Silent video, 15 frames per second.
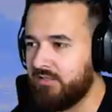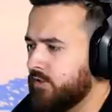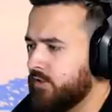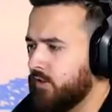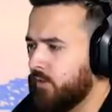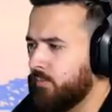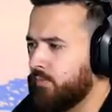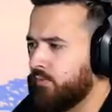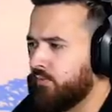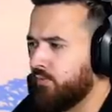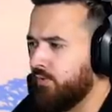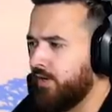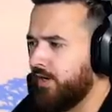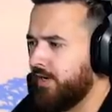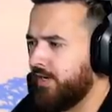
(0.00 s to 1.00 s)
So I'm
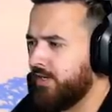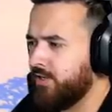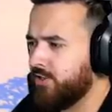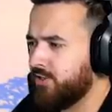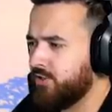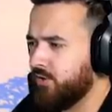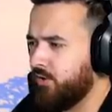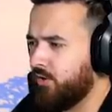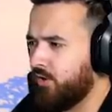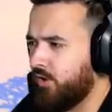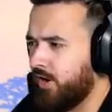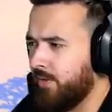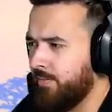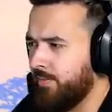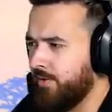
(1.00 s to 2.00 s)
pretty
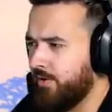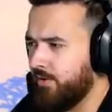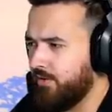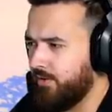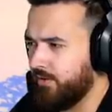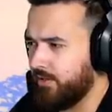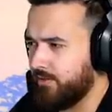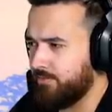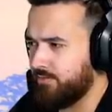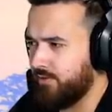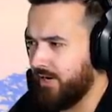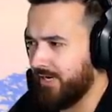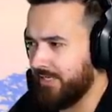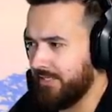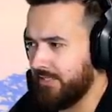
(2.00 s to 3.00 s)
sure I'm no longer
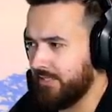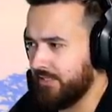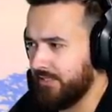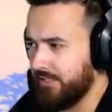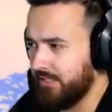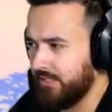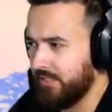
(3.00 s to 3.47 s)
pregnant.